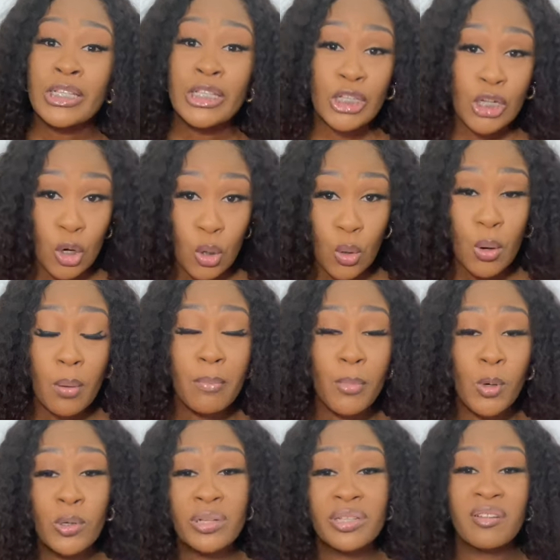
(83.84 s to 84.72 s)
So
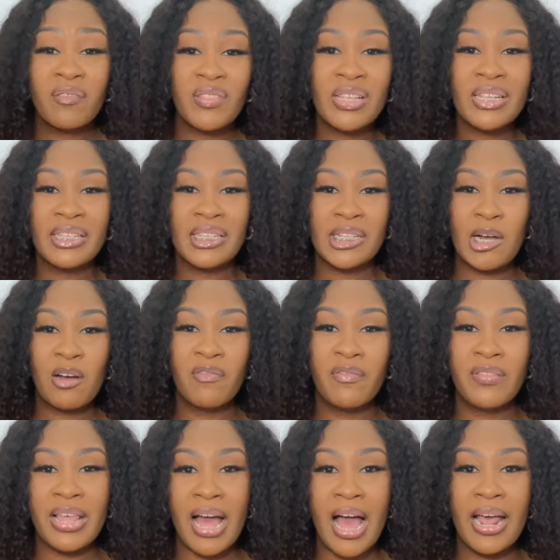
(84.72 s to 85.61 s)
most of the
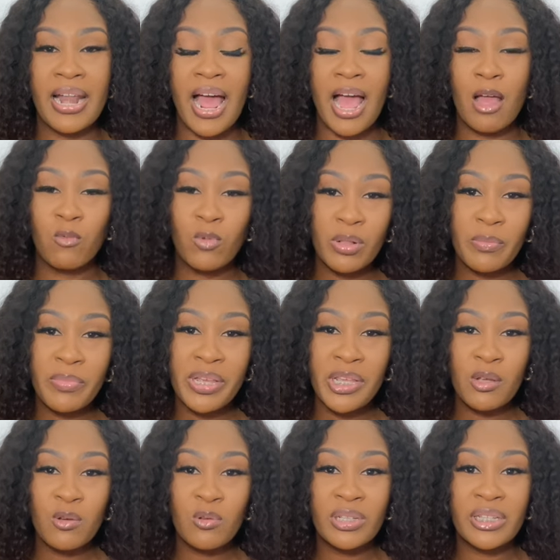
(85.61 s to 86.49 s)
stuff that I will be
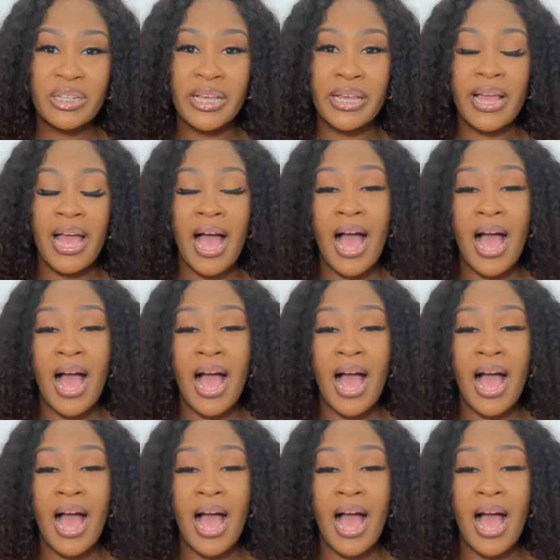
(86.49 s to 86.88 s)
using,